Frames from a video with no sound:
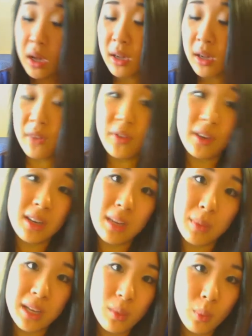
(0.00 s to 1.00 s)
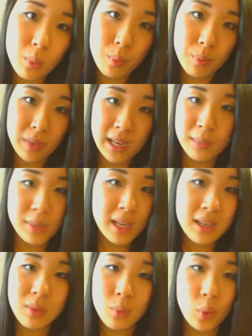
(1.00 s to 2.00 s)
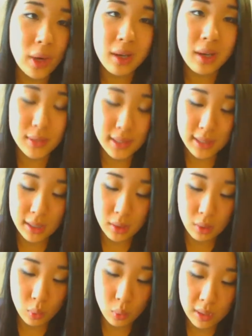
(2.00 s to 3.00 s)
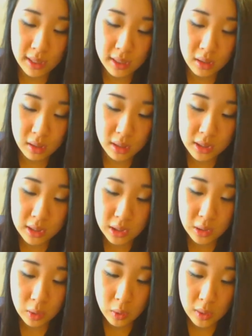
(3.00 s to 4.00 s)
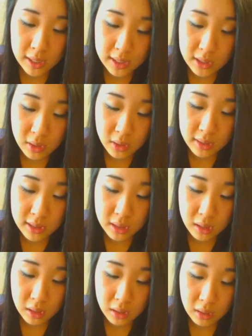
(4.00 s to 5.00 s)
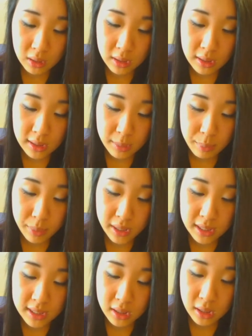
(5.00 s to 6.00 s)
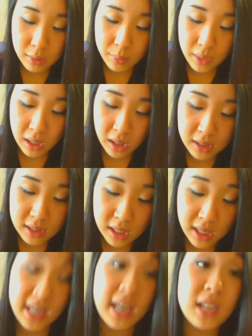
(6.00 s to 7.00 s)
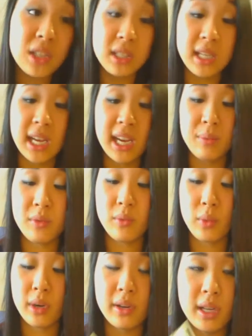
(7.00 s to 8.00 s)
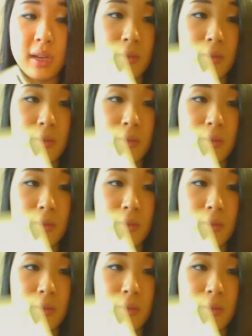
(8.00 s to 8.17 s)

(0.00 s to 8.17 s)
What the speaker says: I figured I'm at a warehouse sale, why not? So I saw this color, I picked it up, and I actually have been wearing it